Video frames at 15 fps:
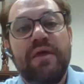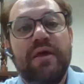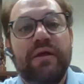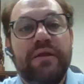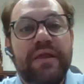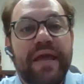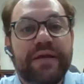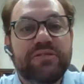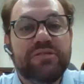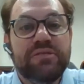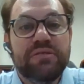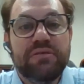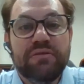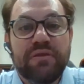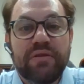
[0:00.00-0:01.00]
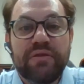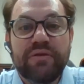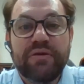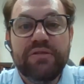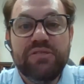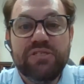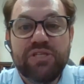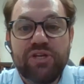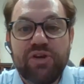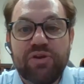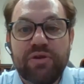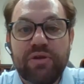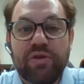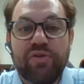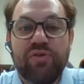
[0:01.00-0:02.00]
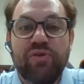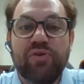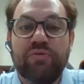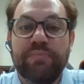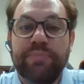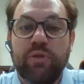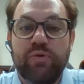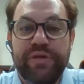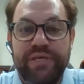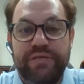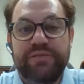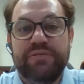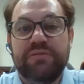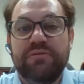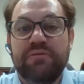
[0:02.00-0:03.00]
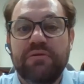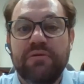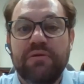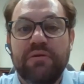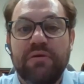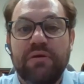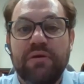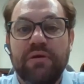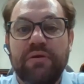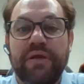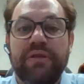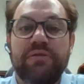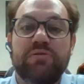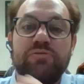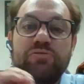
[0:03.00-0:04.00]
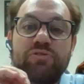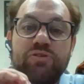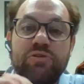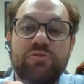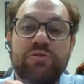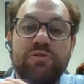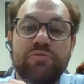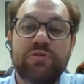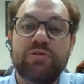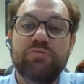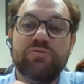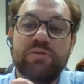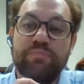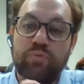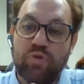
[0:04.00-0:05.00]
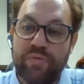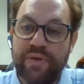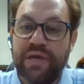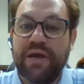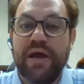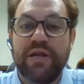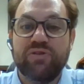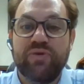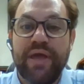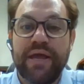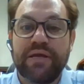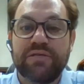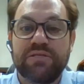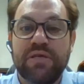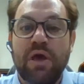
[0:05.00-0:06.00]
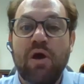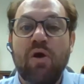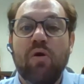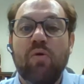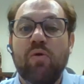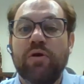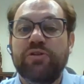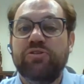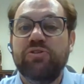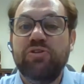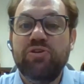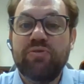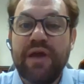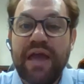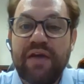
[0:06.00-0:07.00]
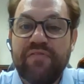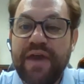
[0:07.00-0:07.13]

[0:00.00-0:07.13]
Next, consider your employees. All right. Do you use employment contracts or do you have